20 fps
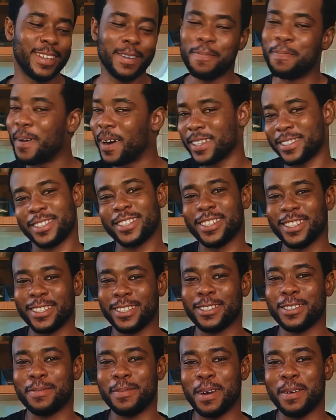the Boston
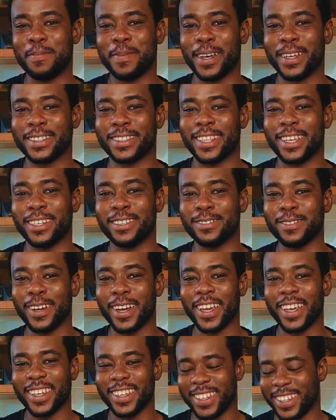is still my best
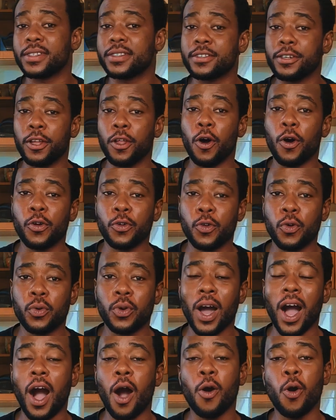anyway. It is still
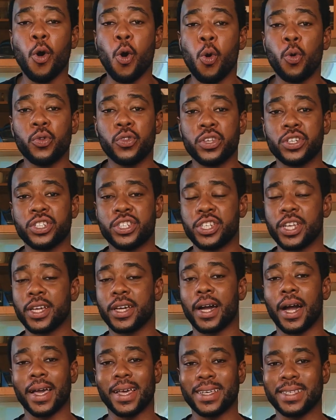unknown how old this
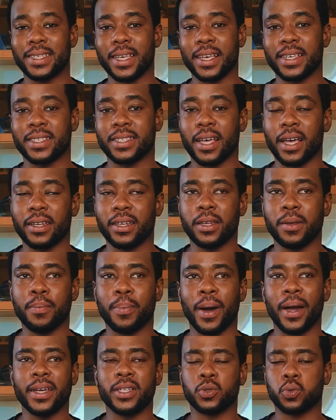shaker is exactly,
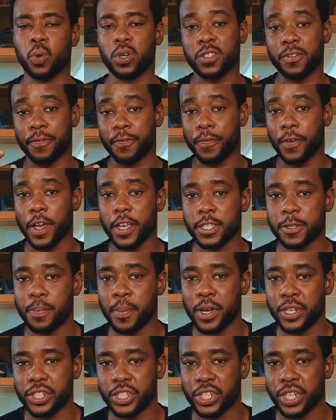but it was first
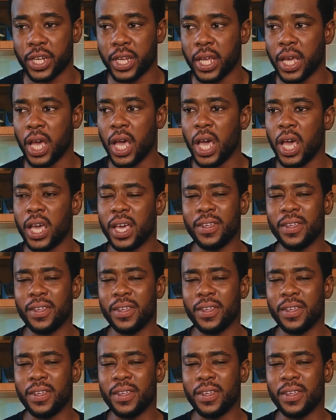mentioned